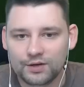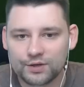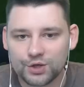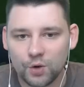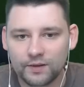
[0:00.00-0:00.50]

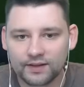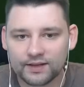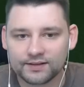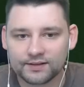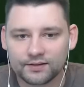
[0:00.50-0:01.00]
Show me
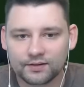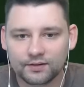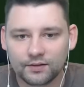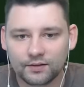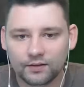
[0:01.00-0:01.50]
this.
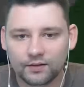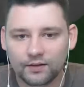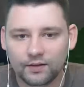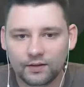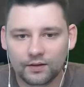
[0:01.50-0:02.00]

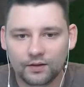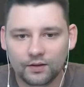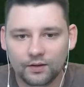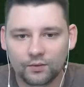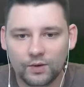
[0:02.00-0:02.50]

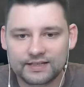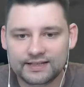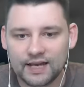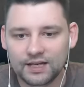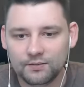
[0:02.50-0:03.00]
Where's he
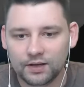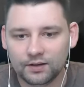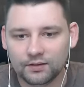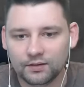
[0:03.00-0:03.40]
taking me?